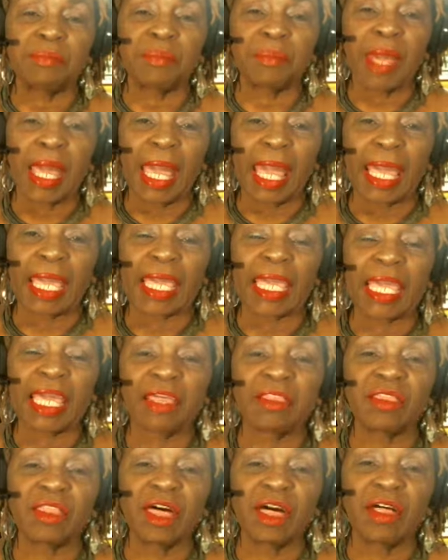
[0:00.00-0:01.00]

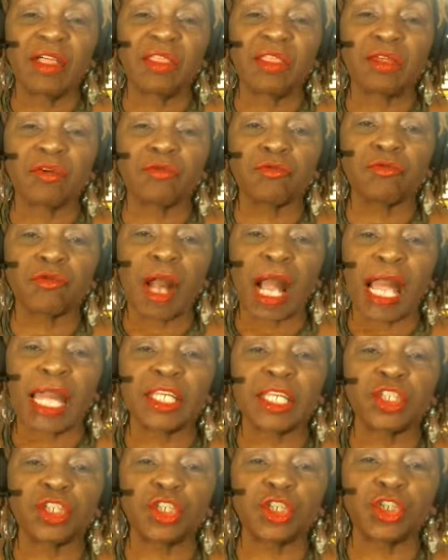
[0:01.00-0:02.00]
making the
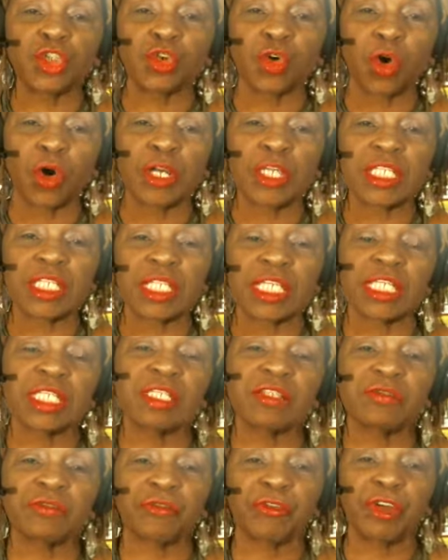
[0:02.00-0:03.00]
right
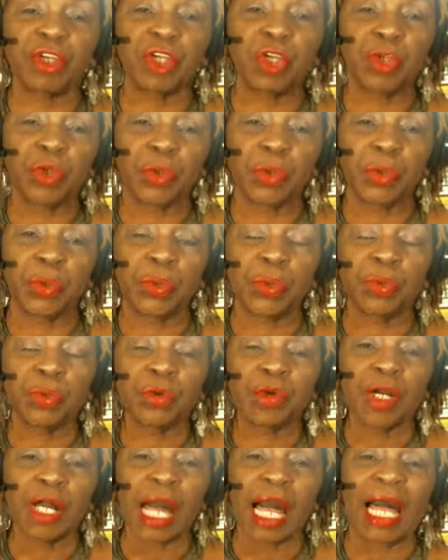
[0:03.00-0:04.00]
choices for you
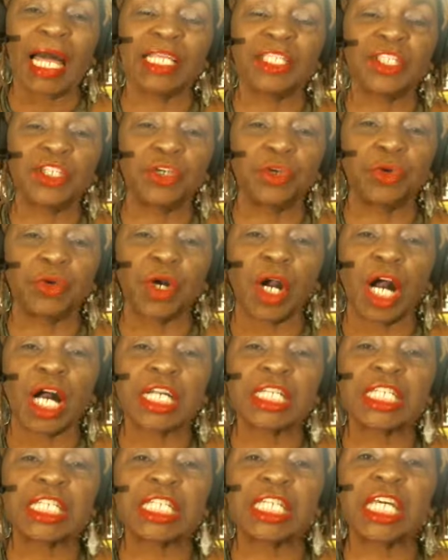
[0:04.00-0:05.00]
as you
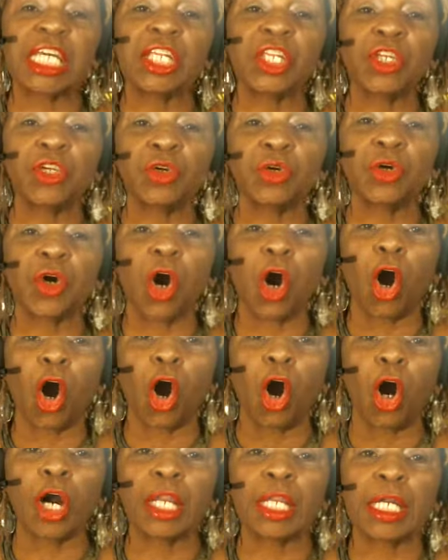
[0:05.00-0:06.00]
continue
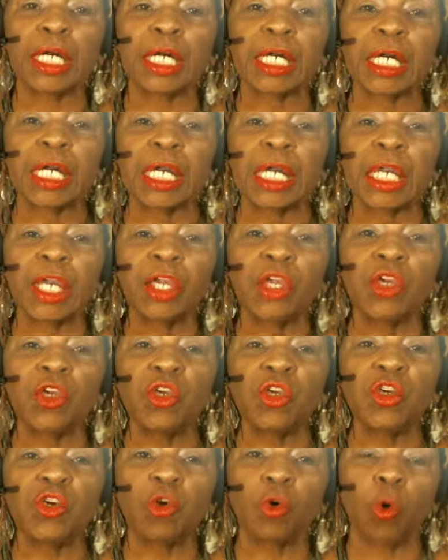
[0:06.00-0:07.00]
on
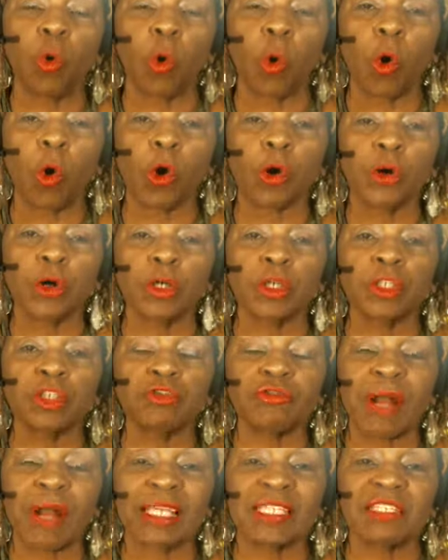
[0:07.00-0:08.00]
your
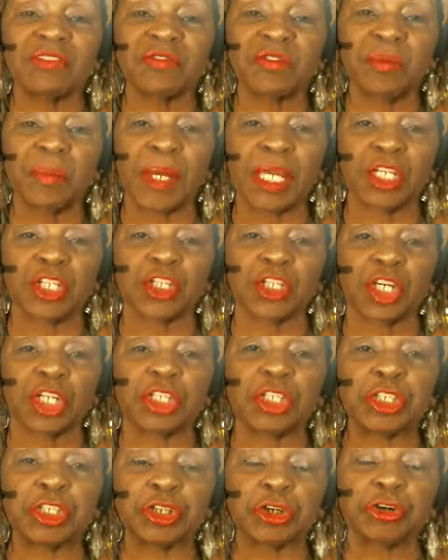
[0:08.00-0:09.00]

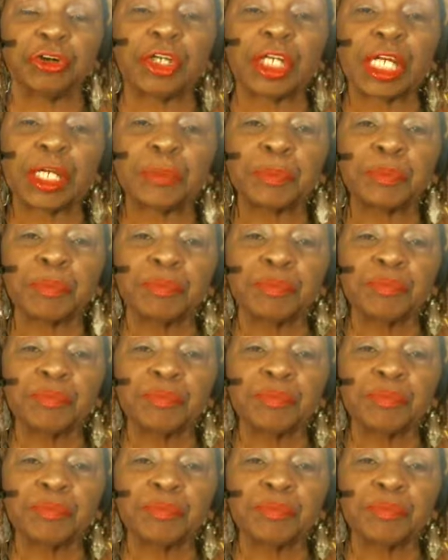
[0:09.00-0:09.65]
transformation journey.